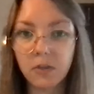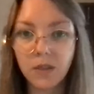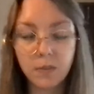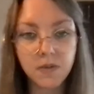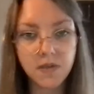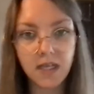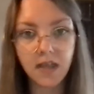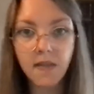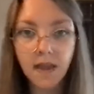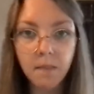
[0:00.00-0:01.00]
people see
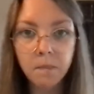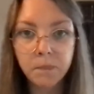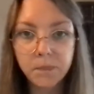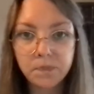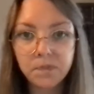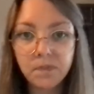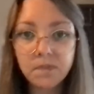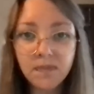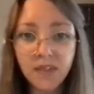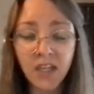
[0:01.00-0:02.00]
in them.
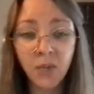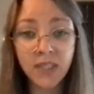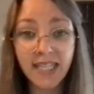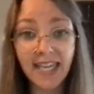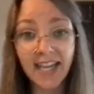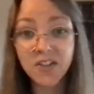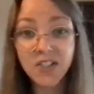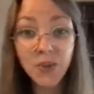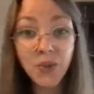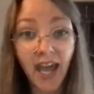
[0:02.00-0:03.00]
And when they can't
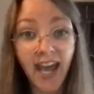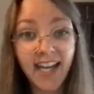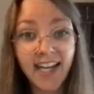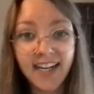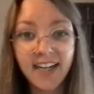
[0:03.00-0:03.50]
do that,